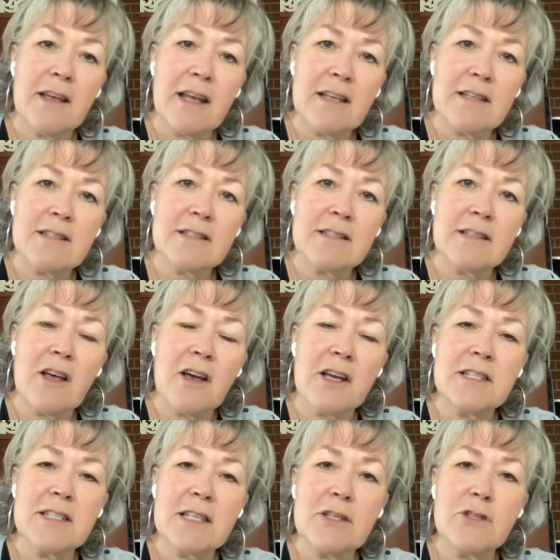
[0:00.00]
as long
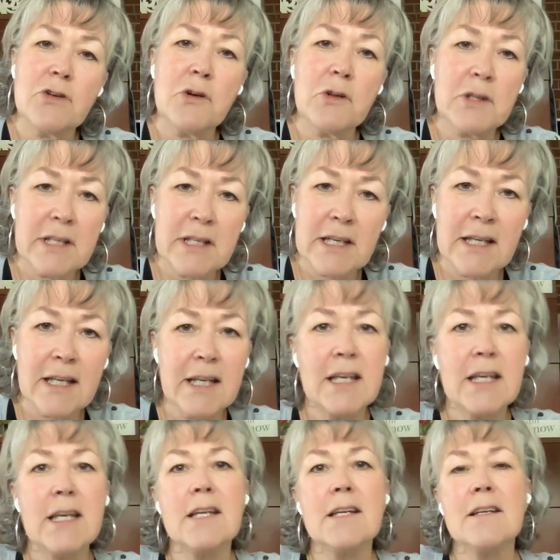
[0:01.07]
as he's holding it
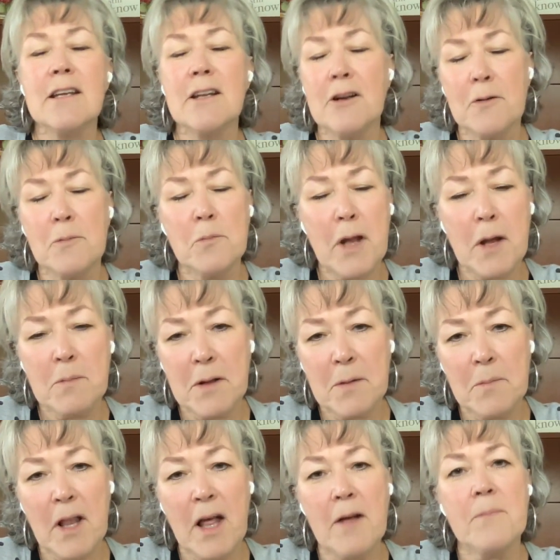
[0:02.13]
in, blah, blah,
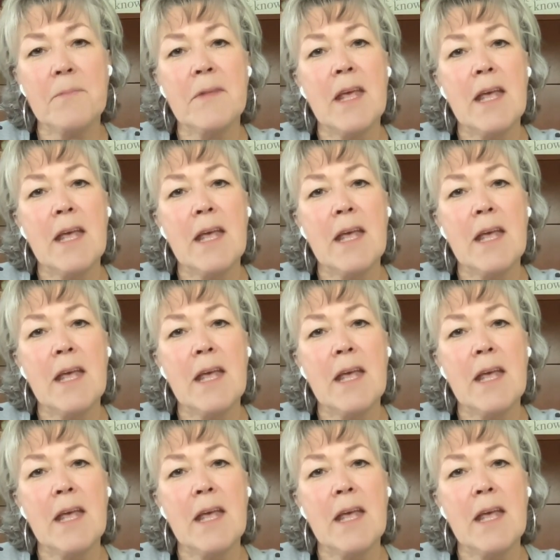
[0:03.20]
blah.